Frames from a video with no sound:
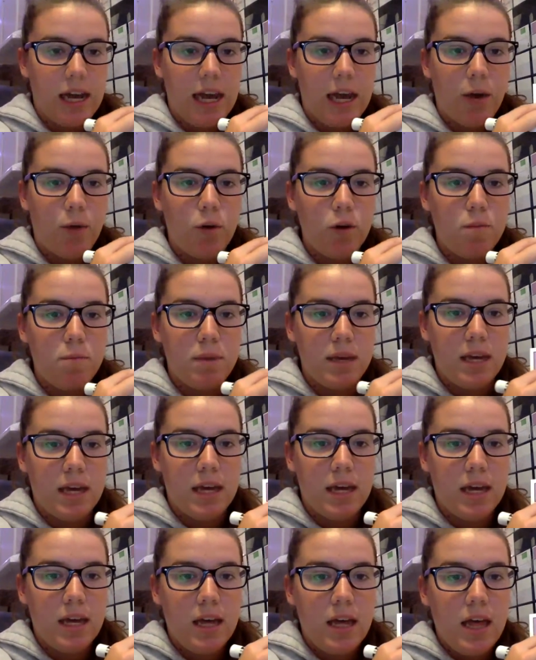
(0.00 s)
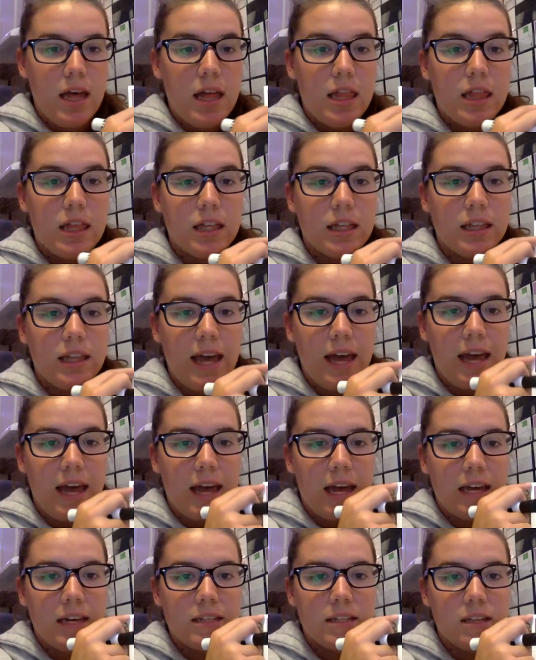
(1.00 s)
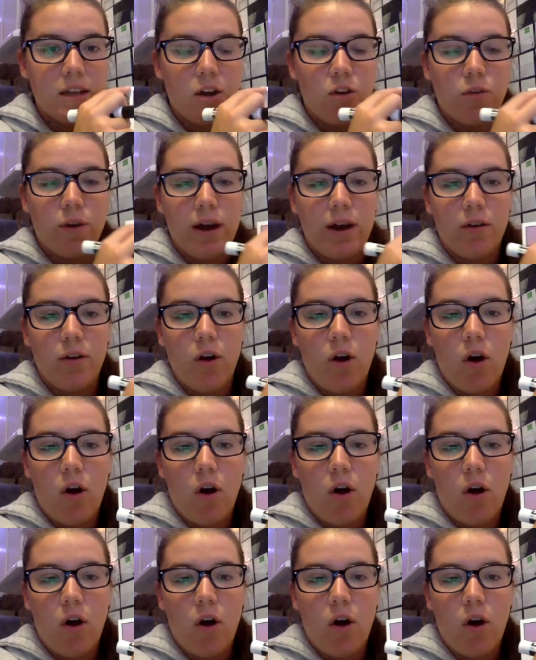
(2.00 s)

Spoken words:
It would be the lengths around